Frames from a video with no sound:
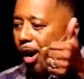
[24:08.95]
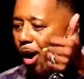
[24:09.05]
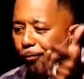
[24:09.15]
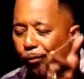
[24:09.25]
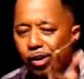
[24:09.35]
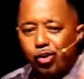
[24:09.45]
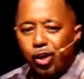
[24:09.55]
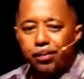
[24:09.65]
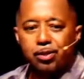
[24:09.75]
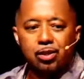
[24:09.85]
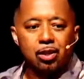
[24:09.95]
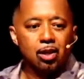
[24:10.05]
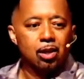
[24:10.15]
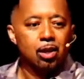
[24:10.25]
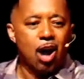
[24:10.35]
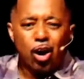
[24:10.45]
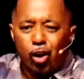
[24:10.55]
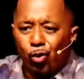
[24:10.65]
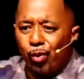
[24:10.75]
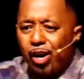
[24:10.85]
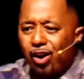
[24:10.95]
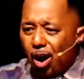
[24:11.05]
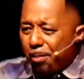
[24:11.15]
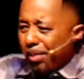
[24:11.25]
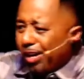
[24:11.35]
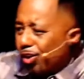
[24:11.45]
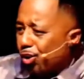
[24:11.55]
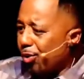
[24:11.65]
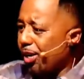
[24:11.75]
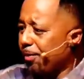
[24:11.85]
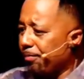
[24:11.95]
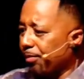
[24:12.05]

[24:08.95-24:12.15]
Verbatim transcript: our friendships, our career, our ministry.